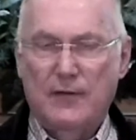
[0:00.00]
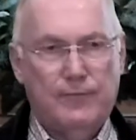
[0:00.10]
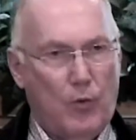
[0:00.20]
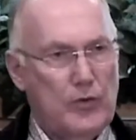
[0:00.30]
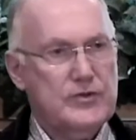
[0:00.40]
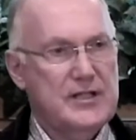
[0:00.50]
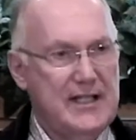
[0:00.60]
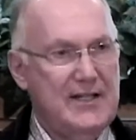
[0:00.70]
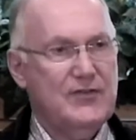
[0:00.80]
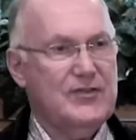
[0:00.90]
The
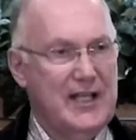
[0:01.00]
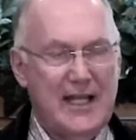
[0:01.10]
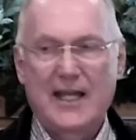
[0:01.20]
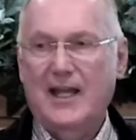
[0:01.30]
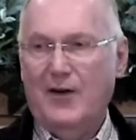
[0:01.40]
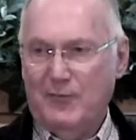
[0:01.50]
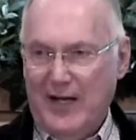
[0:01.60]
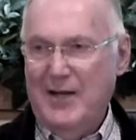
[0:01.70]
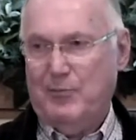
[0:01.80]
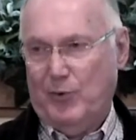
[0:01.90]
14th day of
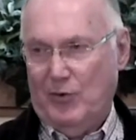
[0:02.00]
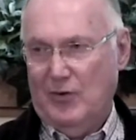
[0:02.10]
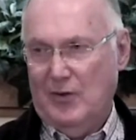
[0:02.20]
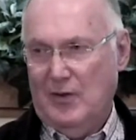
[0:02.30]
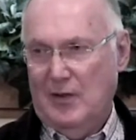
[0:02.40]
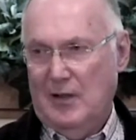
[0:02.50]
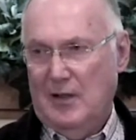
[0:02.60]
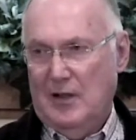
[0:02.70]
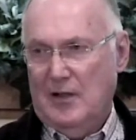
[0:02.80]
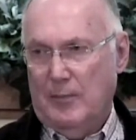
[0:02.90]
April.
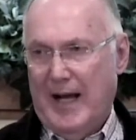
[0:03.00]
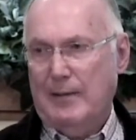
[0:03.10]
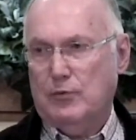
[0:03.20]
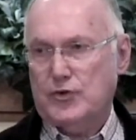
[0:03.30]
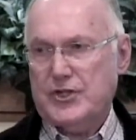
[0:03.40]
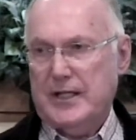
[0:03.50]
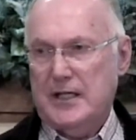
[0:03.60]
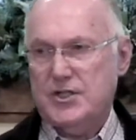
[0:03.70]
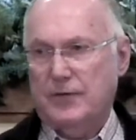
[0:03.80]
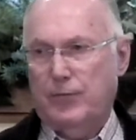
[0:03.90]
The Bible
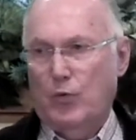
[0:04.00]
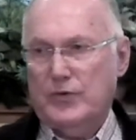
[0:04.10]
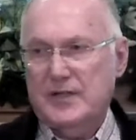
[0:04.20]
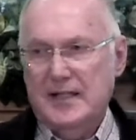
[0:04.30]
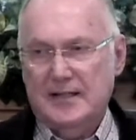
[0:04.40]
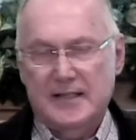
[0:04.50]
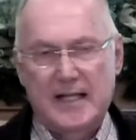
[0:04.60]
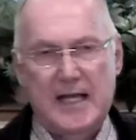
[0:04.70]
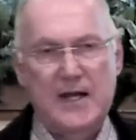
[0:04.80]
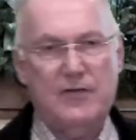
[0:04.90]
says the 14th
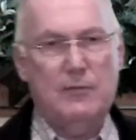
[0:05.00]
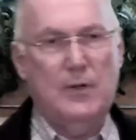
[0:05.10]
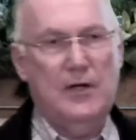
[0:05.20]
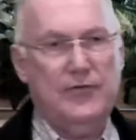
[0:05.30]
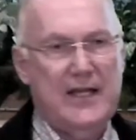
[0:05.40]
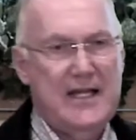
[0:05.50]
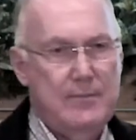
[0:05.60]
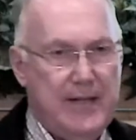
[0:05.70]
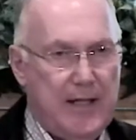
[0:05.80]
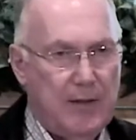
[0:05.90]
day of the month
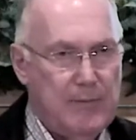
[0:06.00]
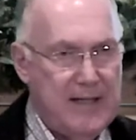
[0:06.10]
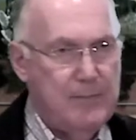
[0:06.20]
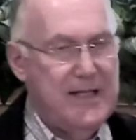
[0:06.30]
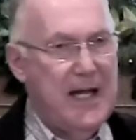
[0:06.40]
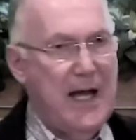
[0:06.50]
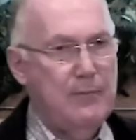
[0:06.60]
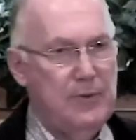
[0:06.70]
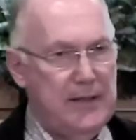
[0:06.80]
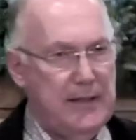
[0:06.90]
Abib,
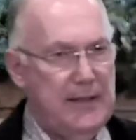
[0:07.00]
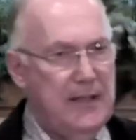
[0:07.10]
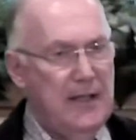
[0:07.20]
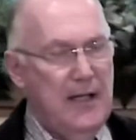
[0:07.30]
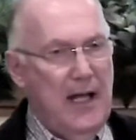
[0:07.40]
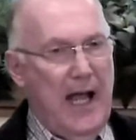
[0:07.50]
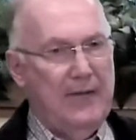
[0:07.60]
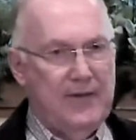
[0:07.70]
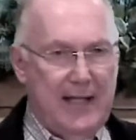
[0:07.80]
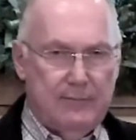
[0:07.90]
A-B-I-B,
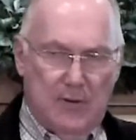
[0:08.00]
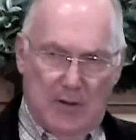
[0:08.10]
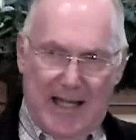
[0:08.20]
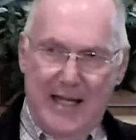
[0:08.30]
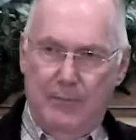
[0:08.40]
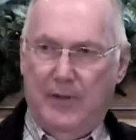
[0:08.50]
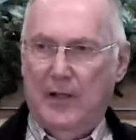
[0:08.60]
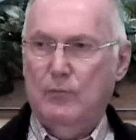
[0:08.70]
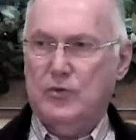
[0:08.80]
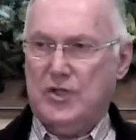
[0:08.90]
and that
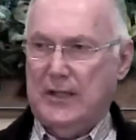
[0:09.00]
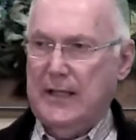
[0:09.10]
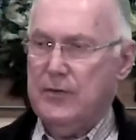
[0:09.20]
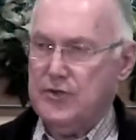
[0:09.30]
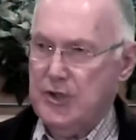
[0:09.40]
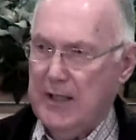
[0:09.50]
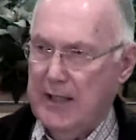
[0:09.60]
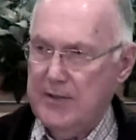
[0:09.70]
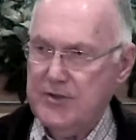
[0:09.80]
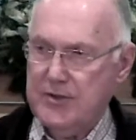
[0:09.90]
Abib was later
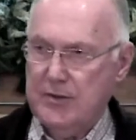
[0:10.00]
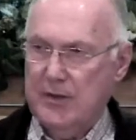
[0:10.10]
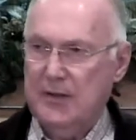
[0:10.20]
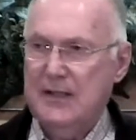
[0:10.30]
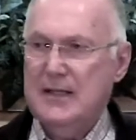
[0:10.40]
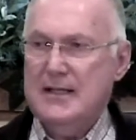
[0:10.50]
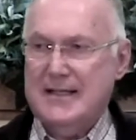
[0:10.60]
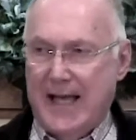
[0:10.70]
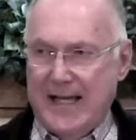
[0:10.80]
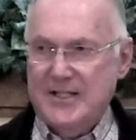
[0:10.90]
changed to
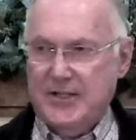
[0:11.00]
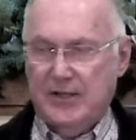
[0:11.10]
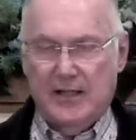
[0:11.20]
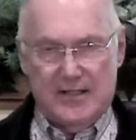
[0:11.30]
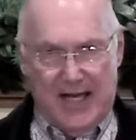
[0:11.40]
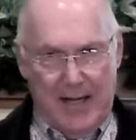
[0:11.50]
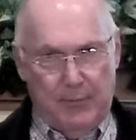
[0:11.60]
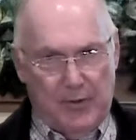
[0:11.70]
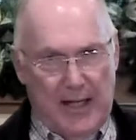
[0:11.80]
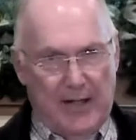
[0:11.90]
Nisan, as I
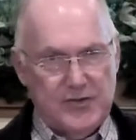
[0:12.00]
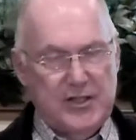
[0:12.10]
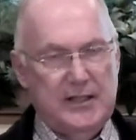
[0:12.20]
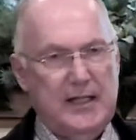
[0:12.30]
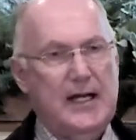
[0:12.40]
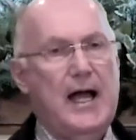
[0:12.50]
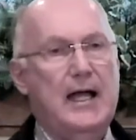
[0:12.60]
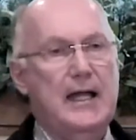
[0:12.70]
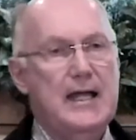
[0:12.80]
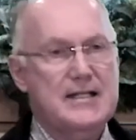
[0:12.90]
pronounce it,
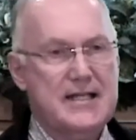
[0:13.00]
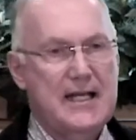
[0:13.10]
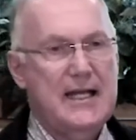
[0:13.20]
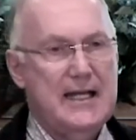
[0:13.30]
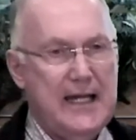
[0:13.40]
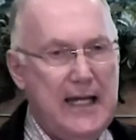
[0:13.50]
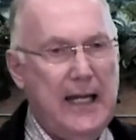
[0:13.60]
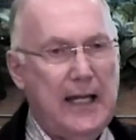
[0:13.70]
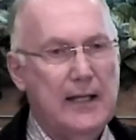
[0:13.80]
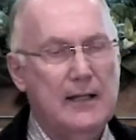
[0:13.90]

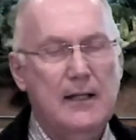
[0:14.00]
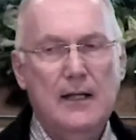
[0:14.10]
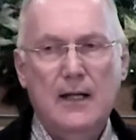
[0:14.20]
N-I-S-A-N,